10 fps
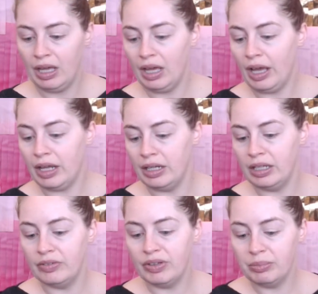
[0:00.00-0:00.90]
And
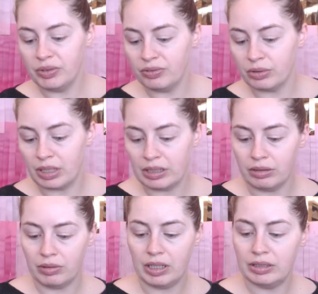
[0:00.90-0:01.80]
even before I
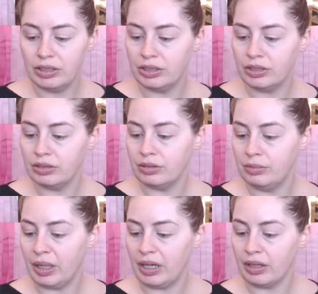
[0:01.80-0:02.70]
go on to do
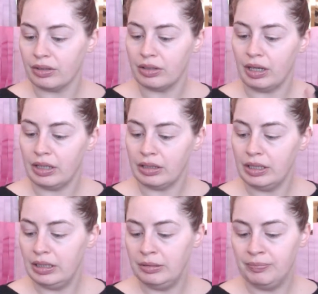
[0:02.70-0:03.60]
my other
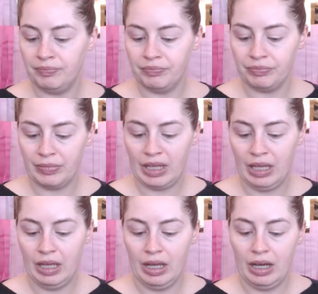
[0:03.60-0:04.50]
eyelid,
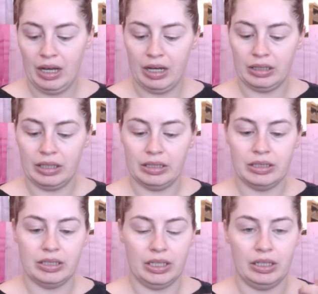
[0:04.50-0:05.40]
I like to
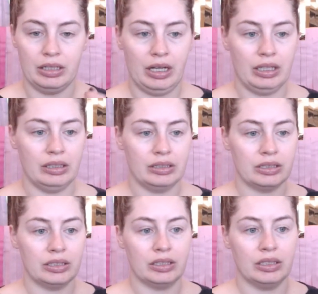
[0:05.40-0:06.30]
take a
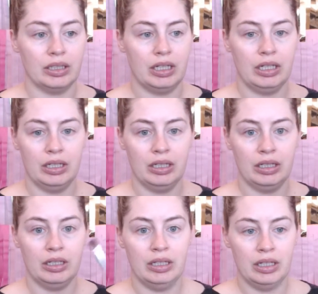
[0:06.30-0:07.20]
little
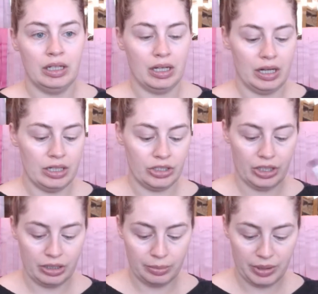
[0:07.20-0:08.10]

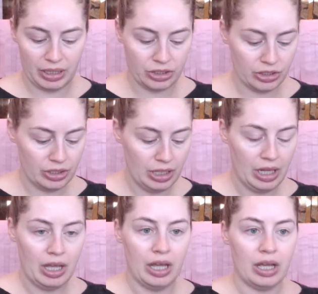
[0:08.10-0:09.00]
eyeshadow brush
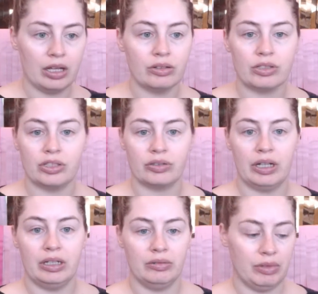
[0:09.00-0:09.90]
and go
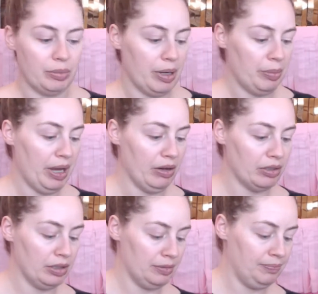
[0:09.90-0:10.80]
straight in with my
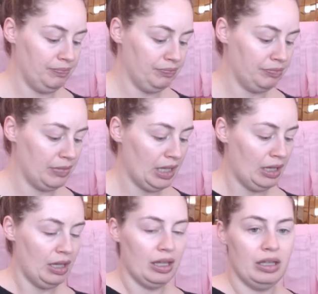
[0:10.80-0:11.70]
powder.
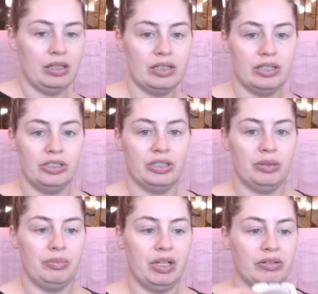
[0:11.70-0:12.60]
This is just a
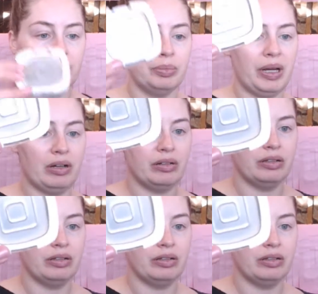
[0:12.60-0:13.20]
mineral powder